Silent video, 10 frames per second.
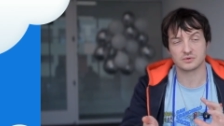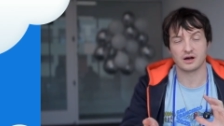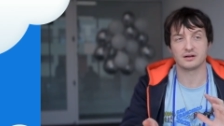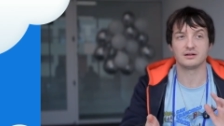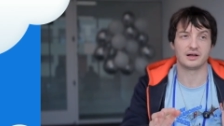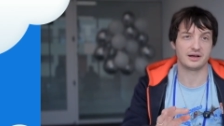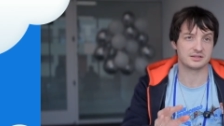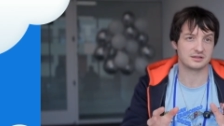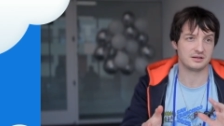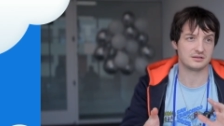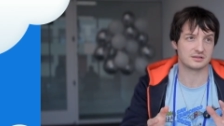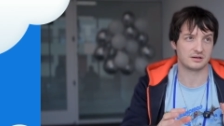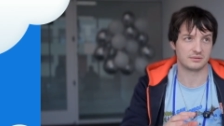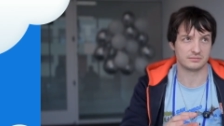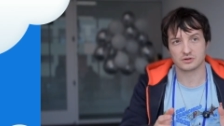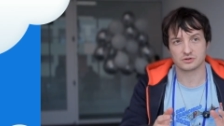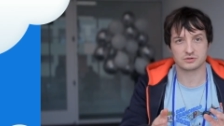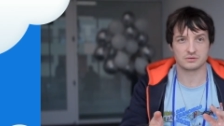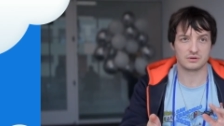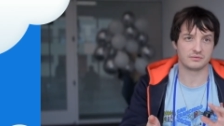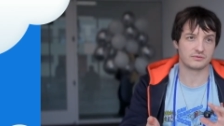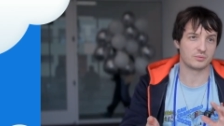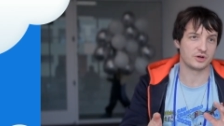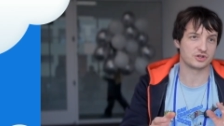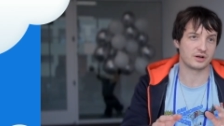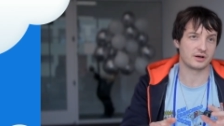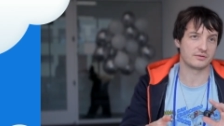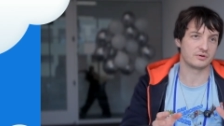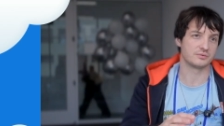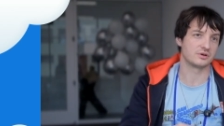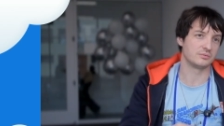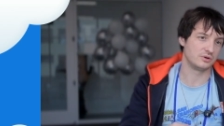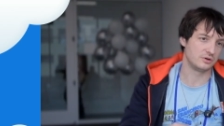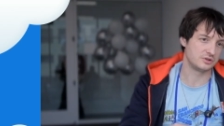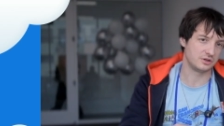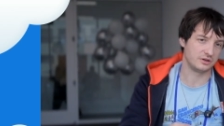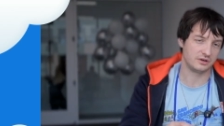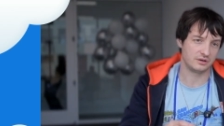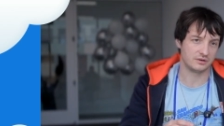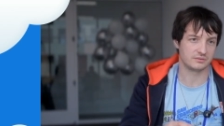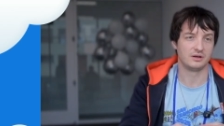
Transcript: analyzing some information I got from the community